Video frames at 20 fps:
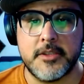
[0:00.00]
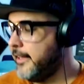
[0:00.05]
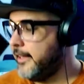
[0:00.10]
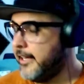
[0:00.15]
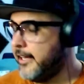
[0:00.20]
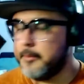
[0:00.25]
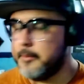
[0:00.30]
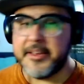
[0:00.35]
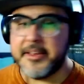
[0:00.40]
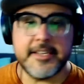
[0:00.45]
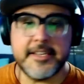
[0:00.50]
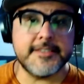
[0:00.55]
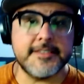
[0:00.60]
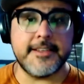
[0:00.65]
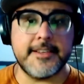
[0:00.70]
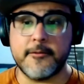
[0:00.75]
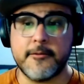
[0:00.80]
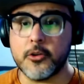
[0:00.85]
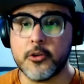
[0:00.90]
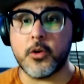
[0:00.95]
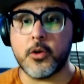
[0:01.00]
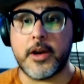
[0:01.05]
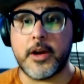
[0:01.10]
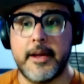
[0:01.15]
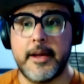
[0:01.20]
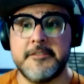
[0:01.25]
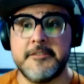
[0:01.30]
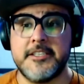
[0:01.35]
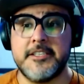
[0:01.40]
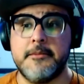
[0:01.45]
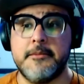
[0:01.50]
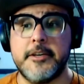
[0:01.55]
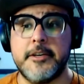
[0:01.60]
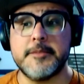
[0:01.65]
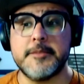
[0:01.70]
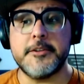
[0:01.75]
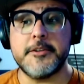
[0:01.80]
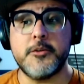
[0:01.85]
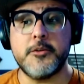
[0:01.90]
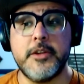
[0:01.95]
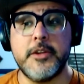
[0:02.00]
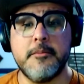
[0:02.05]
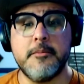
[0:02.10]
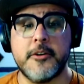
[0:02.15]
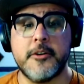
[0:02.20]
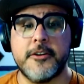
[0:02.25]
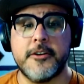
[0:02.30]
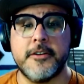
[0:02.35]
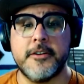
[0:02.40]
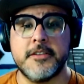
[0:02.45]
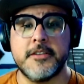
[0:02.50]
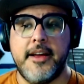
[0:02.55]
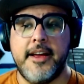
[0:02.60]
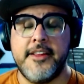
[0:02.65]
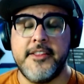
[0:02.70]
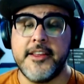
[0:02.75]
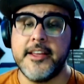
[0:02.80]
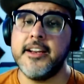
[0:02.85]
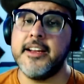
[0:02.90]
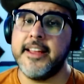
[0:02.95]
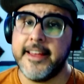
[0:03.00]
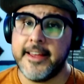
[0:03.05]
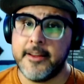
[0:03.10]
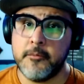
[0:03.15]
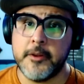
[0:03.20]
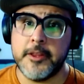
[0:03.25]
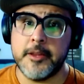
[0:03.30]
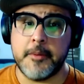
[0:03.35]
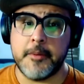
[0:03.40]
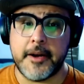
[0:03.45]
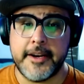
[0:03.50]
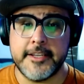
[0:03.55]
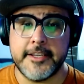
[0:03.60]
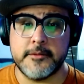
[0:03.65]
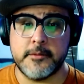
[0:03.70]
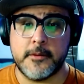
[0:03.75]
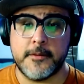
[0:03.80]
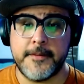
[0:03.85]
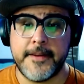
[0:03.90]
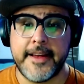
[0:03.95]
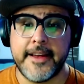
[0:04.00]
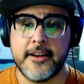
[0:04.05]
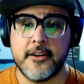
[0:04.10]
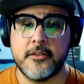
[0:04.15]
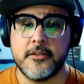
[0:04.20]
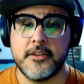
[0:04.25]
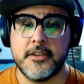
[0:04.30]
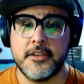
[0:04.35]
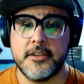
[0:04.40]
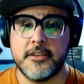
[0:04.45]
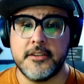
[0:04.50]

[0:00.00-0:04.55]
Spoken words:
He committed several crimes in the months between the murders, and then again when the bodies were found,